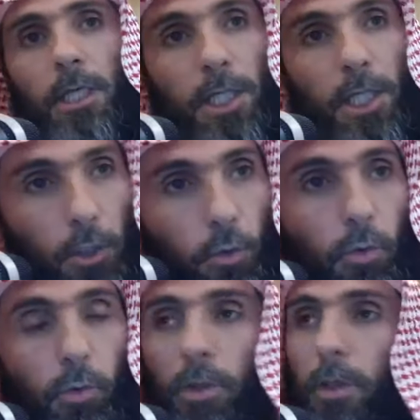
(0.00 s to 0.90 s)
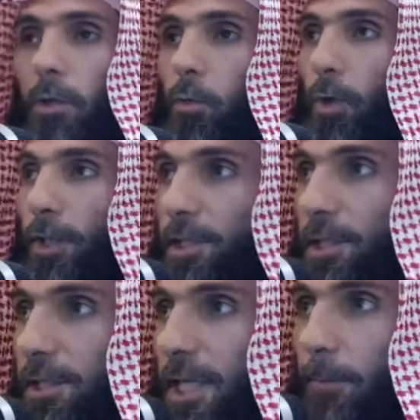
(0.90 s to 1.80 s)
he knew what is
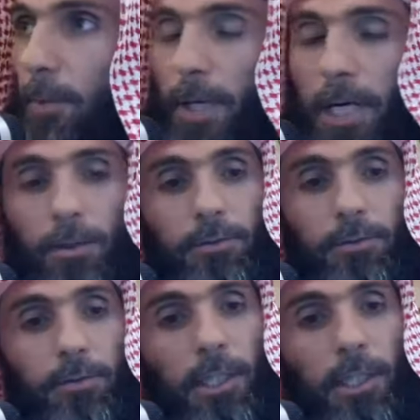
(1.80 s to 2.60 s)
Islam about,